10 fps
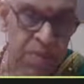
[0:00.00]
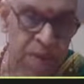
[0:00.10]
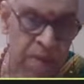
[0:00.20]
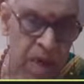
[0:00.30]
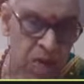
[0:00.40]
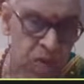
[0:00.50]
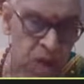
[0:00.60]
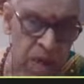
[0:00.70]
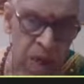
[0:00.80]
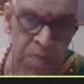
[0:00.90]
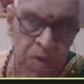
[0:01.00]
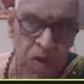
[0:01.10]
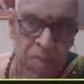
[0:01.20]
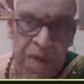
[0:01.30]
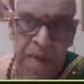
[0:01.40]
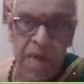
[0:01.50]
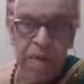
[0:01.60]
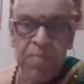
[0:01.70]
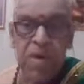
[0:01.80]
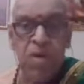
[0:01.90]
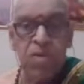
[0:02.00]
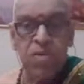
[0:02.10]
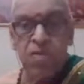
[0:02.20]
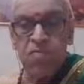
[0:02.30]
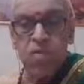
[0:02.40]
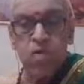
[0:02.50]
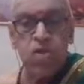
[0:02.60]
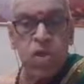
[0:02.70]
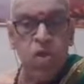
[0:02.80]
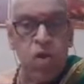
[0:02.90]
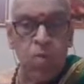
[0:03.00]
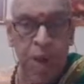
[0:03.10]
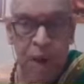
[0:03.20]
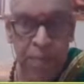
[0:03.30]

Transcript: Bhandasura came into being because of Rudra Kopa.